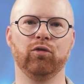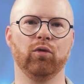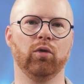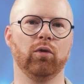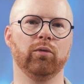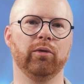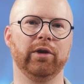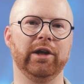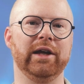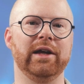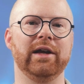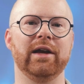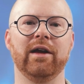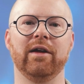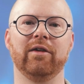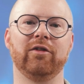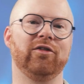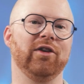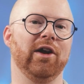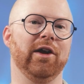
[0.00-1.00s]
jewelry
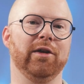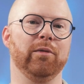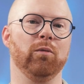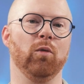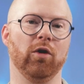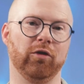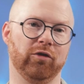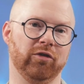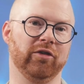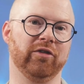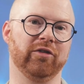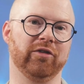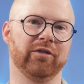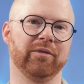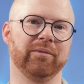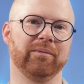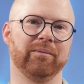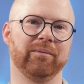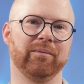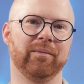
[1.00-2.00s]
and shiny watches.